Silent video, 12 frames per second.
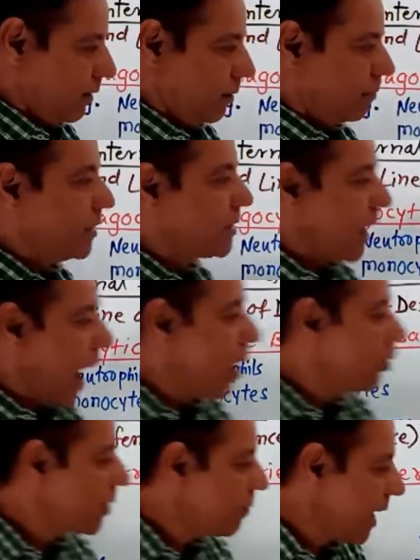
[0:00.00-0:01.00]
Means
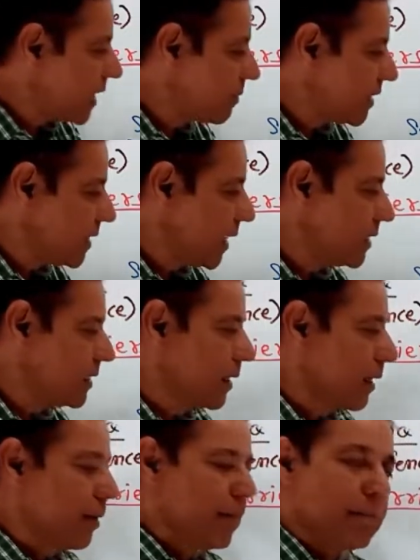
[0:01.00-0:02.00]
how the plasma
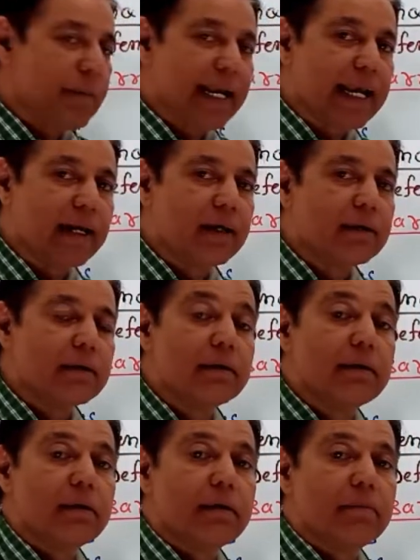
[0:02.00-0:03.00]
cells making
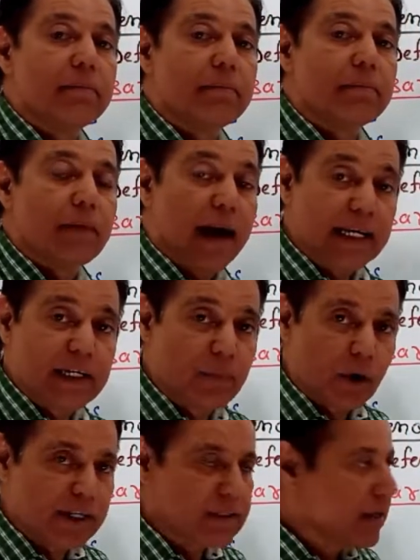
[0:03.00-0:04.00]

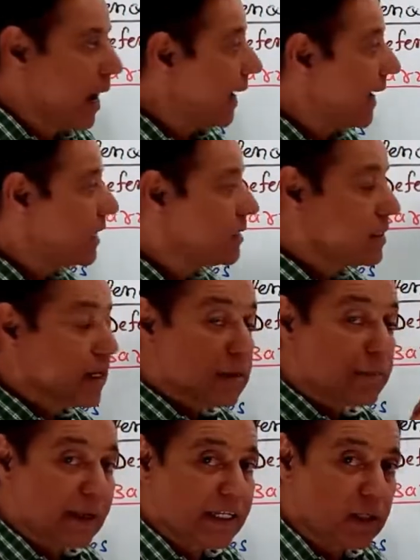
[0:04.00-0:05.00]
antibodies
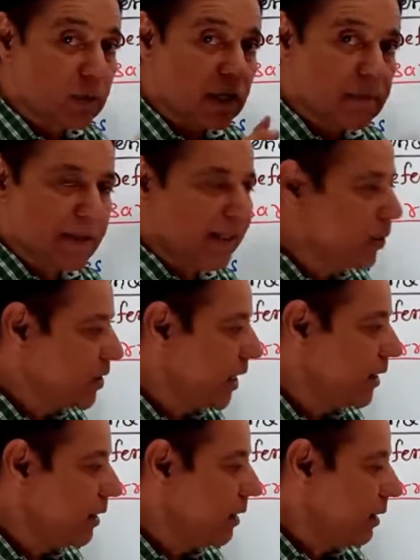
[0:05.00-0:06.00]
against particular
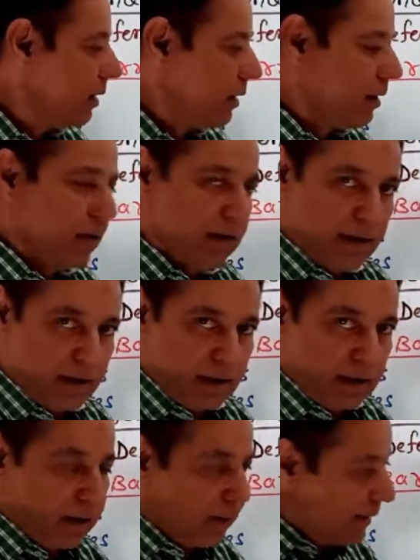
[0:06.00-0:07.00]
pathogen,
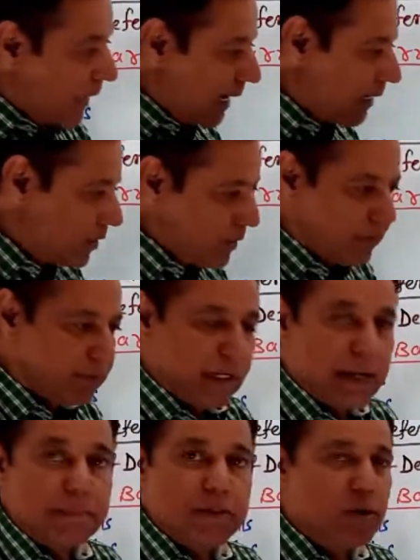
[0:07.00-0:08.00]
that
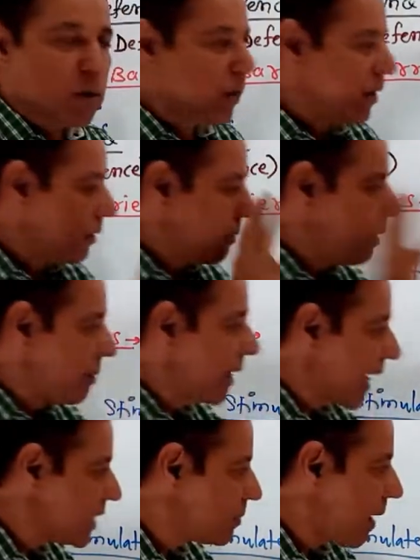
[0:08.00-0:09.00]
episode
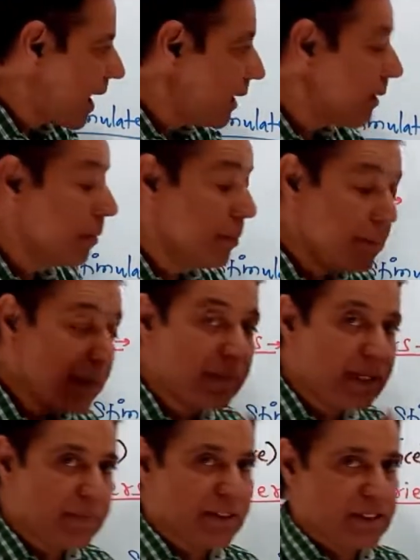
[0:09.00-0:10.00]
memorized by
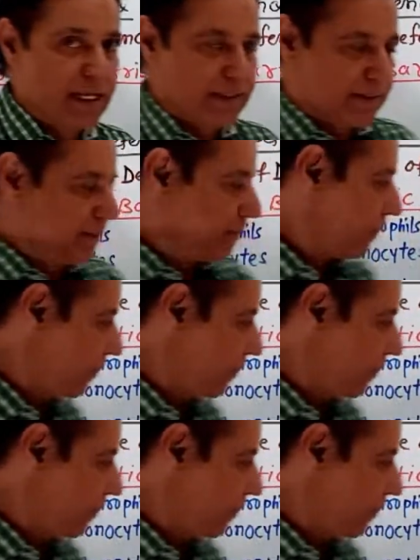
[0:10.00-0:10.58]
memory B cells.